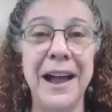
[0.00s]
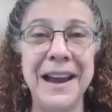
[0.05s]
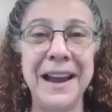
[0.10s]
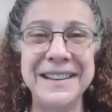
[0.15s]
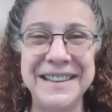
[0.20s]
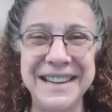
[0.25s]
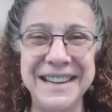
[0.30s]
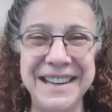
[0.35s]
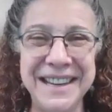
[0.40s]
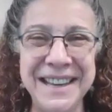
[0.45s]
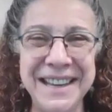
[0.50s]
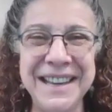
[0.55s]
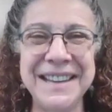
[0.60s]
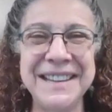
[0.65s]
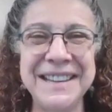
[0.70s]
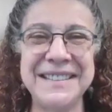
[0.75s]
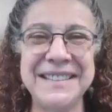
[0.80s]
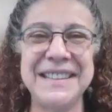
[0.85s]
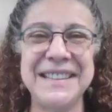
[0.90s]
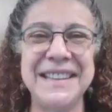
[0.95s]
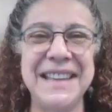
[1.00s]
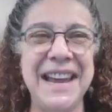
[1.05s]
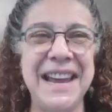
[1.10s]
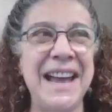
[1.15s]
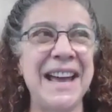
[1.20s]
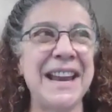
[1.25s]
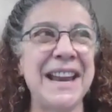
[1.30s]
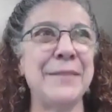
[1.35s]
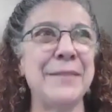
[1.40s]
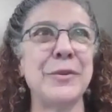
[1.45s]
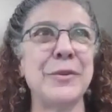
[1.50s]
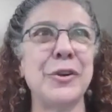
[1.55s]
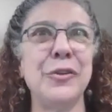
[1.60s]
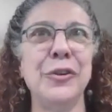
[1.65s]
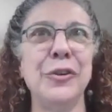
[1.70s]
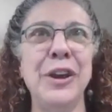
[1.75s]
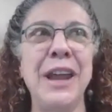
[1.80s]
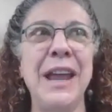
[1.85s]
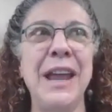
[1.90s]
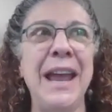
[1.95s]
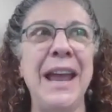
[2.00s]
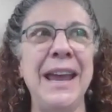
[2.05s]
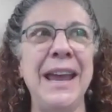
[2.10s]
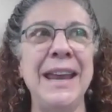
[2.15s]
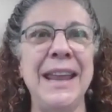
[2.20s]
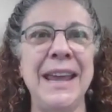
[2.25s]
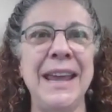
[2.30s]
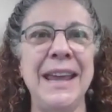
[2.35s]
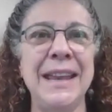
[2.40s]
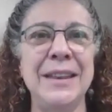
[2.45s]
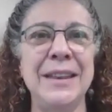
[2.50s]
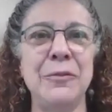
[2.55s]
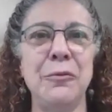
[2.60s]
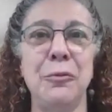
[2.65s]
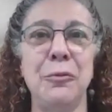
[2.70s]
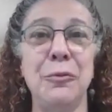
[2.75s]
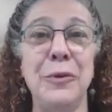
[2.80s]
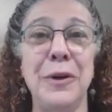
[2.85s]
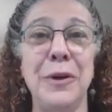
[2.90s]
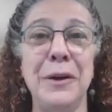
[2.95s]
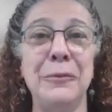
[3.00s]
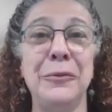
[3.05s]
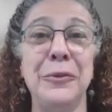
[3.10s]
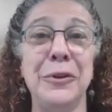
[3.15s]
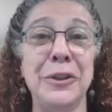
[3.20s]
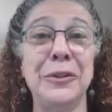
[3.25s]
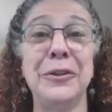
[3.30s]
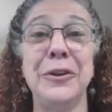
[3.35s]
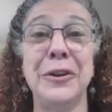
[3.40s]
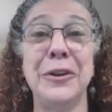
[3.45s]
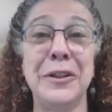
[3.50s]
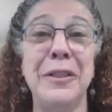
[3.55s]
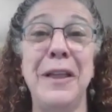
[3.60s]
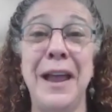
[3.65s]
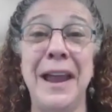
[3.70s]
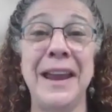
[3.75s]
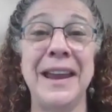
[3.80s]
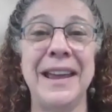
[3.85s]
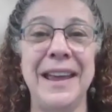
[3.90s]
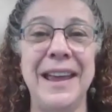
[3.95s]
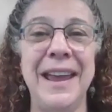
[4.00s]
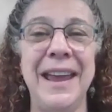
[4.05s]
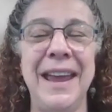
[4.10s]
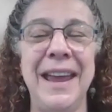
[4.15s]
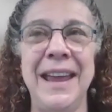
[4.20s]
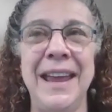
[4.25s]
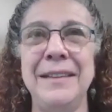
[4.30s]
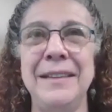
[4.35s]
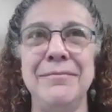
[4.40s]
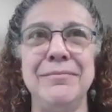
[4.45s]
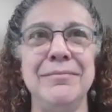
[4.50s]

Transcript: idea is that I'm creating what would look like a